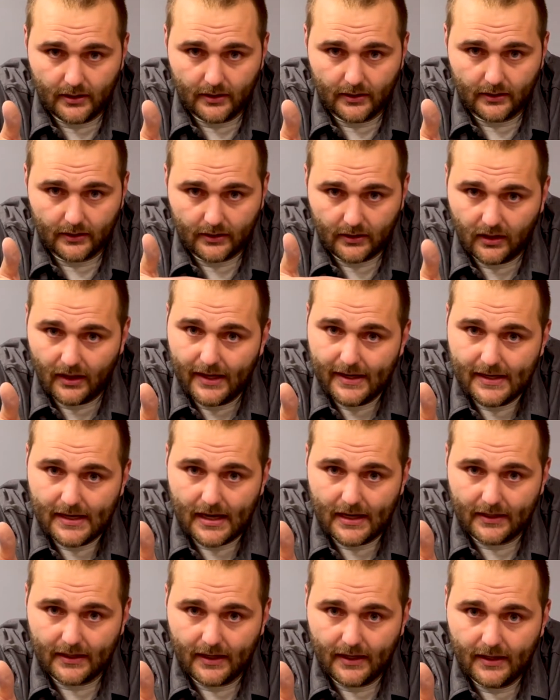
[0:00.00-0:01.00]
clay
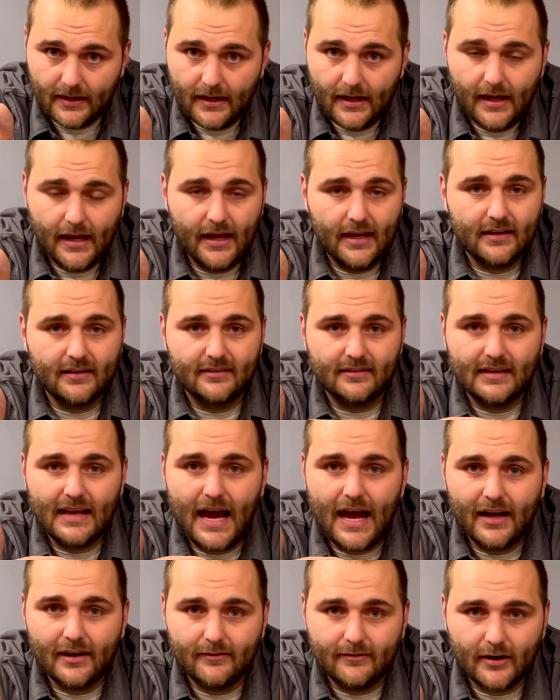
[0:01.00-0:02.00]
on it, it is
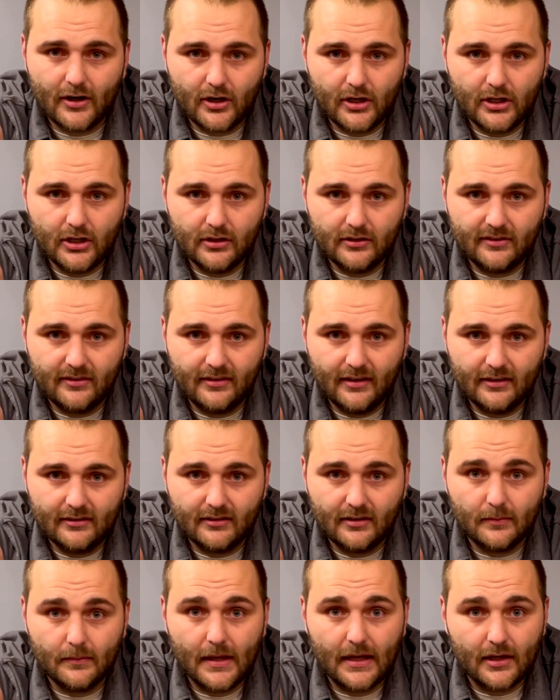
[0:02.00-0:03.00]
not a very good
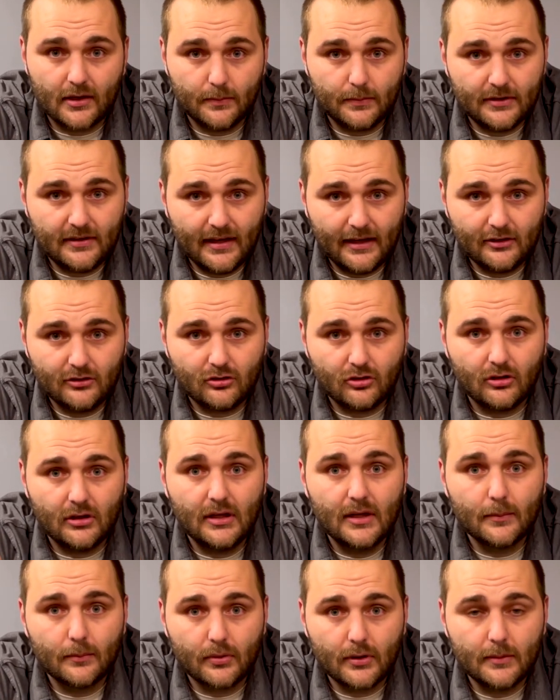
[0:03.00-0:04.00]
system and could potentially
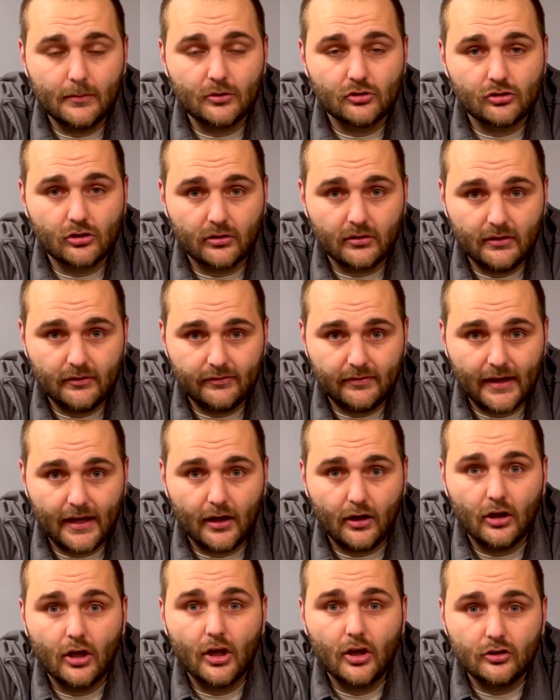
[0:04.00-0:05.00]
prematurely
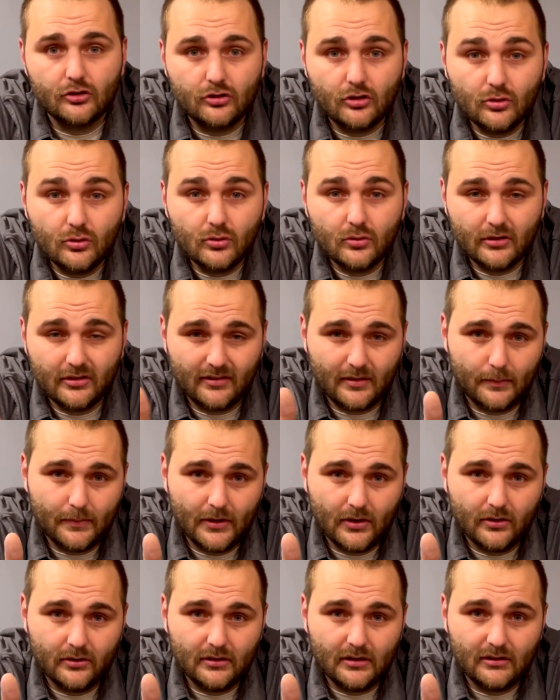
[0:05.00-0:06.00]
fail due to its
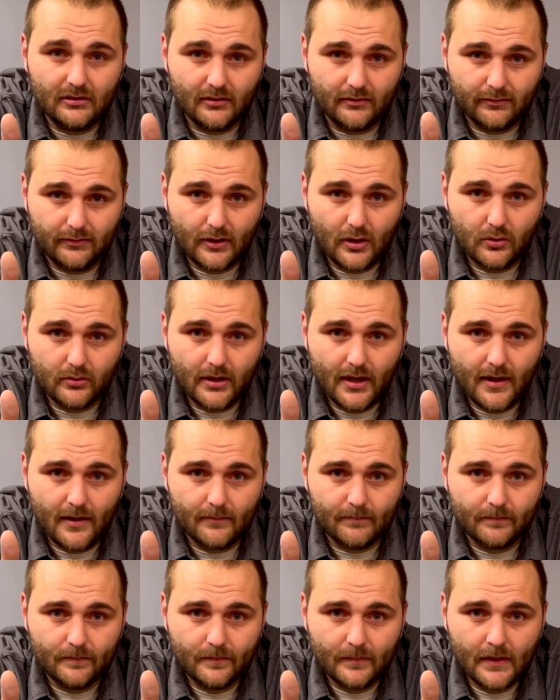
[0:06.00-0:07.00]
ability to float
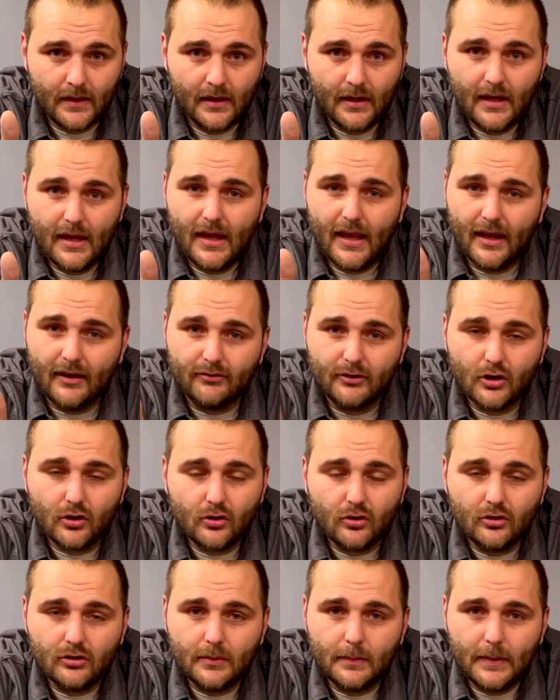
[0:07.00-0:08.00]
up. If you're
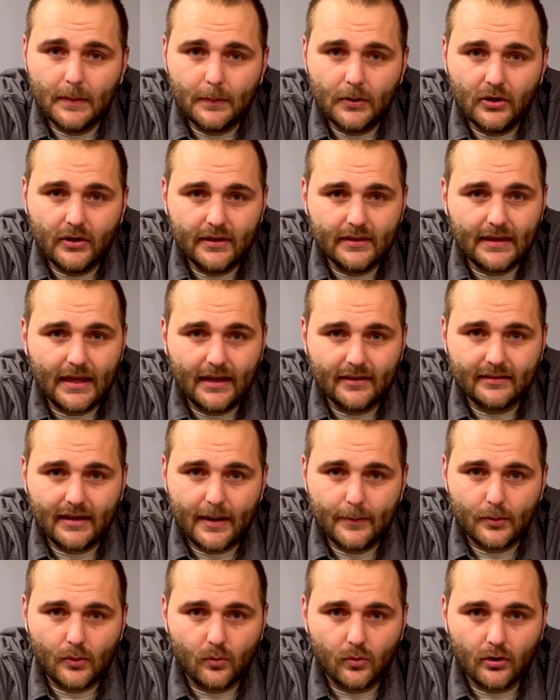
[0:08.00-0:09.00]
going to be putting that
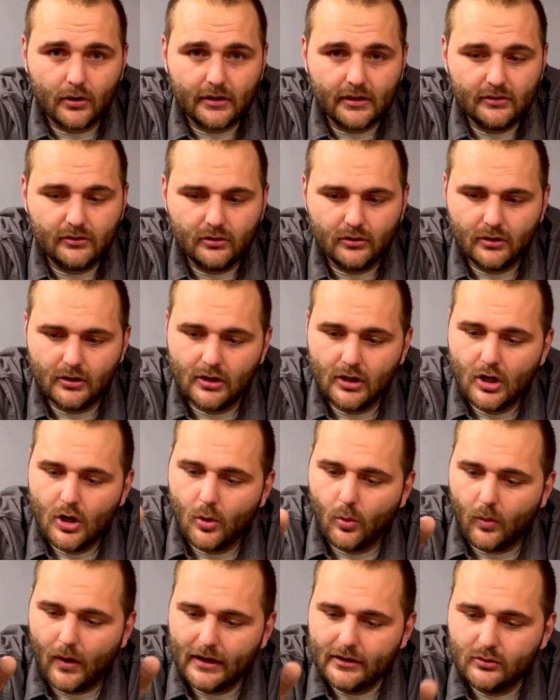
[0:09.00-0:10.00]
type of work into it,
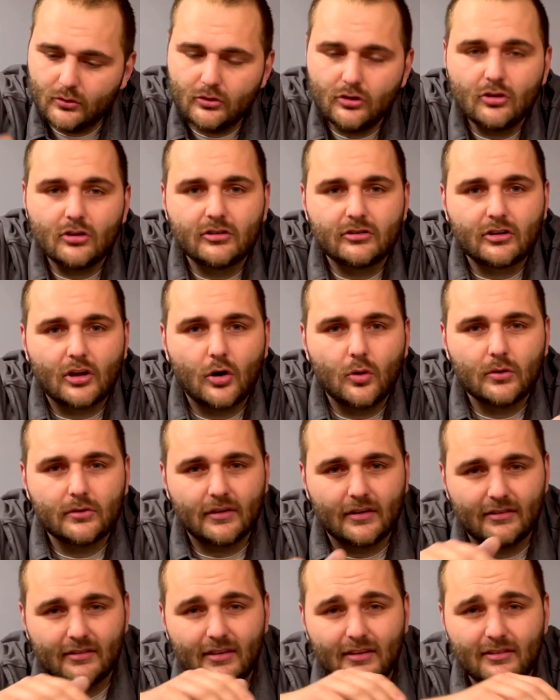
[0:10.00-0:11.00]
why don't you just go with a
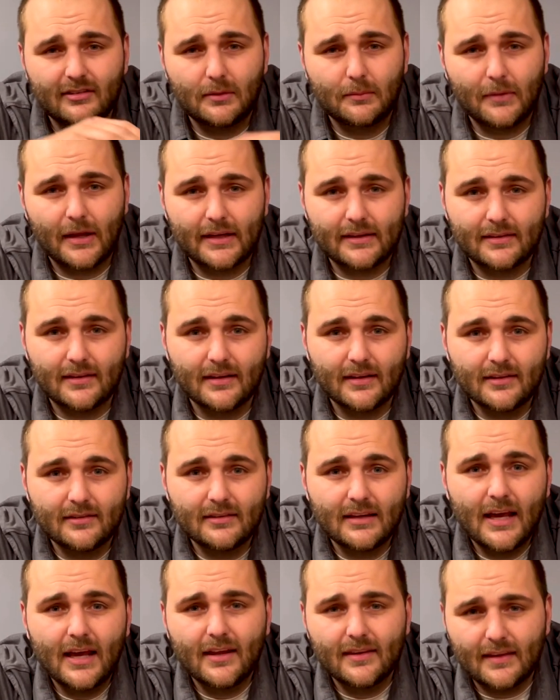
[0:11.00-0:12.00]
system like this
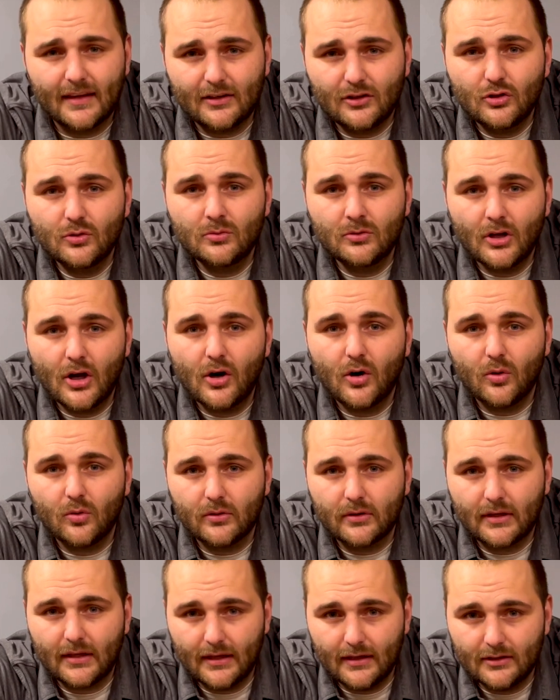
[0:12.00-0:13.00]
that you know
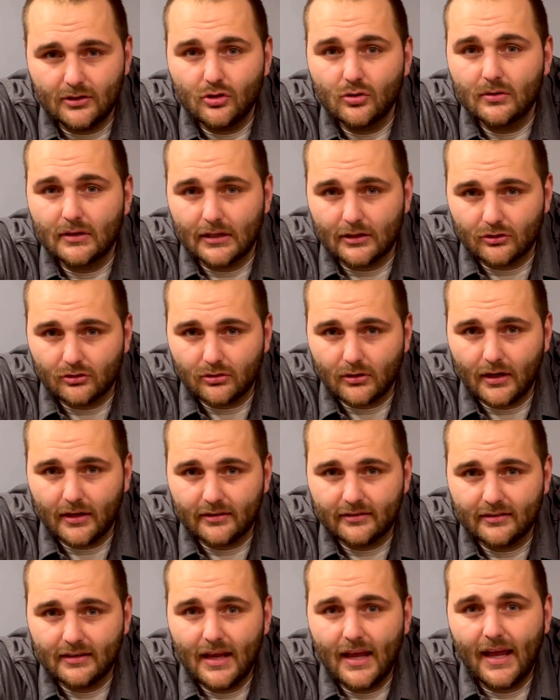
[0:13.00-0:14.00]
you can
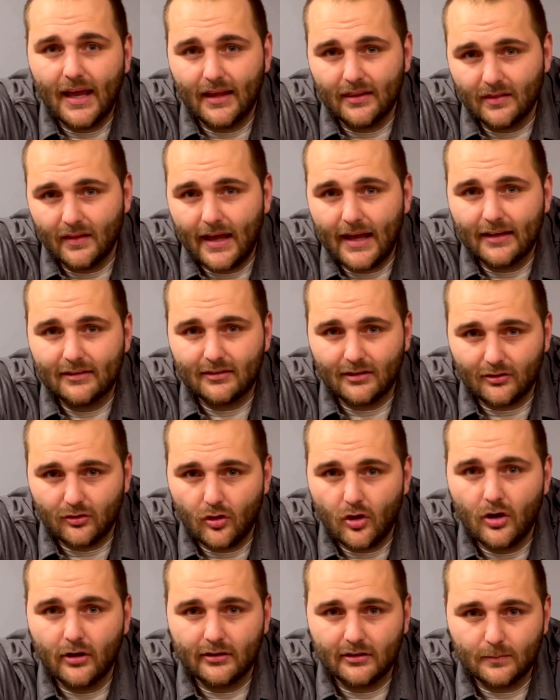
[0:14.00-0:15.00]
trust and last as
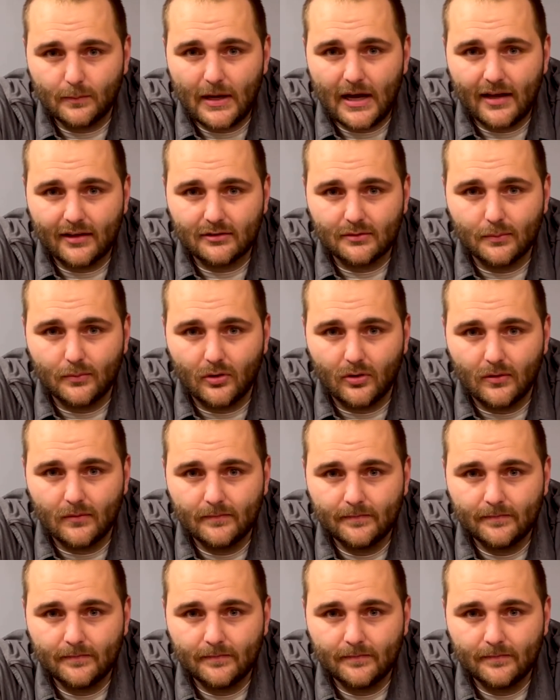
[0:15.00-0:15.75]
long as possible.